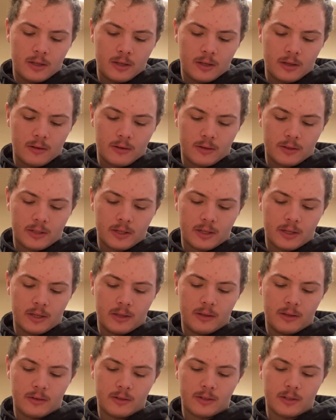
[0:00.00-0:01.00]
I will say
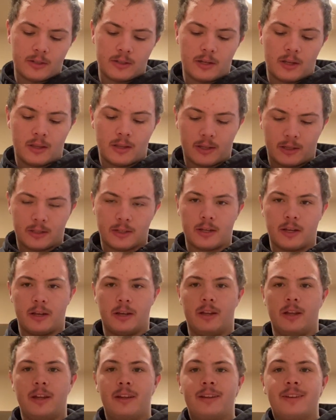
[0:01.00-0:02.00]
Helios does not like
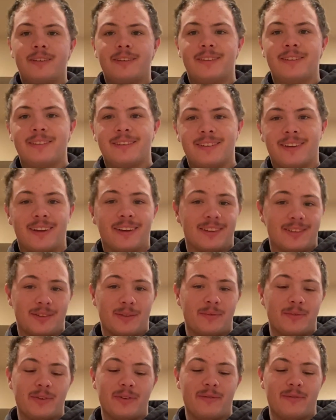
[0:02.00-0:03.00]
standing on his
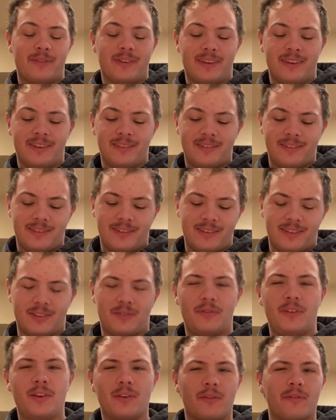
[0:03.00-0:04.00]
own 2 feet. His
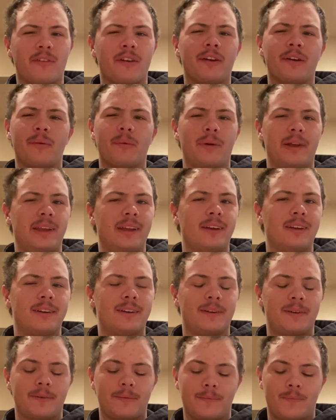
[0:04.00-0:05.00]
feet are very weak.
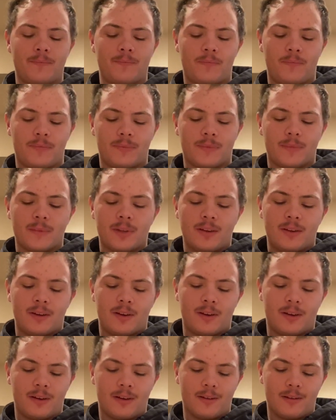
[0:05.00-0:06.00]

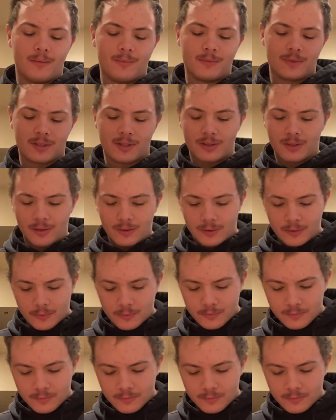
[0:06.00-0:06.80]
So